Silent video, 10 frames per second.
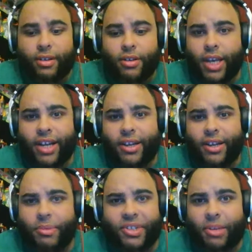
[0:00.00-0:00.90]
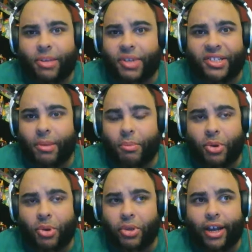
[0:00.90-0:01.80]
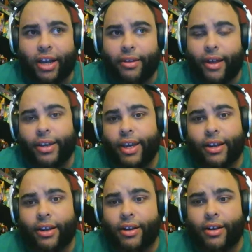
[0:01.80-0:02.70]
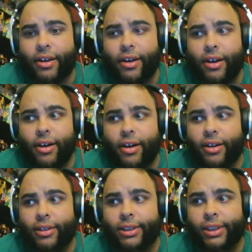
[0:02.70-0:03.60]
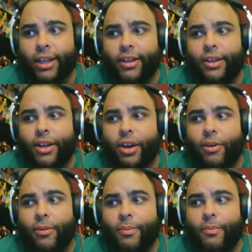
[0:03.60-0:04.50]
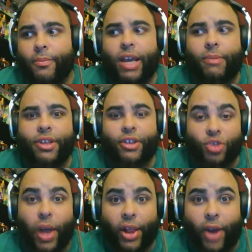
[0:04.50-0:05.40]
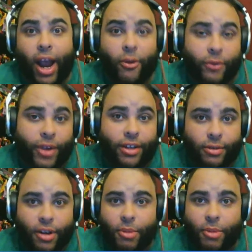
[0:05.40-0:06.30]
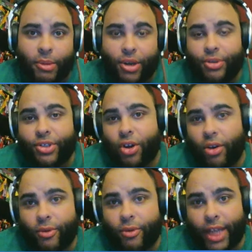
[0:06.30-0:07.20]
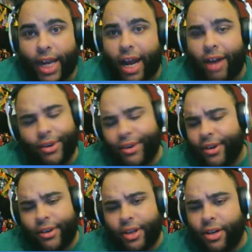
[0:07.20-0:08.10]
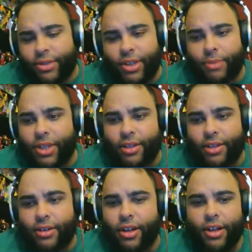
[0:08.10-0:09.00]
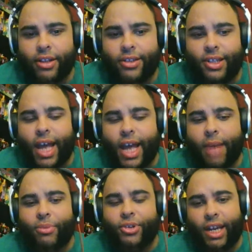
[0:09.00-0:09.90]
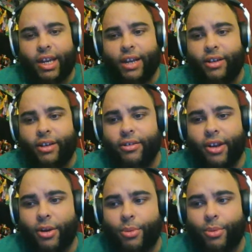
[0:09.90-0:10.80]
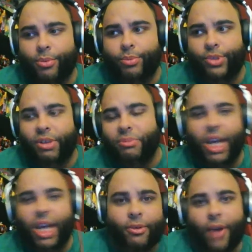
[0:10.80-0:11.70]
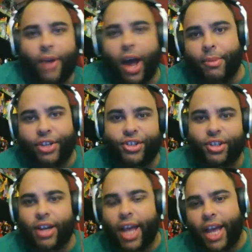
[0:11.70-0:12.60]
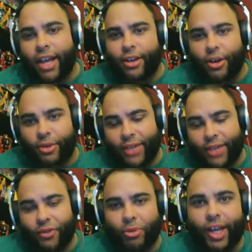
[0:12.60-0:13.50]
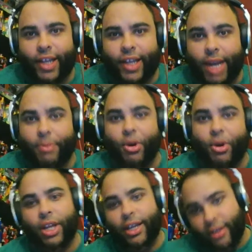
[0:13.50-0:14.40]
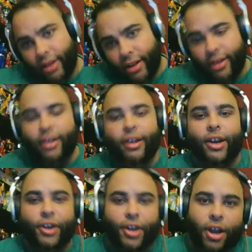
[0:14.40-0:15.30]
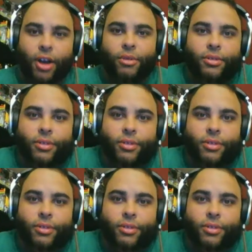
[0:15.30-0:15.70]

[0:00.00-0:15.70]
Yeah, it could be something simple like unlocking, maybe the Dweller outfit. Maybe you don't start off with that outfit, or something to that pertaining. Some type of homage to, hey, thanks for playing the game early. Here you go.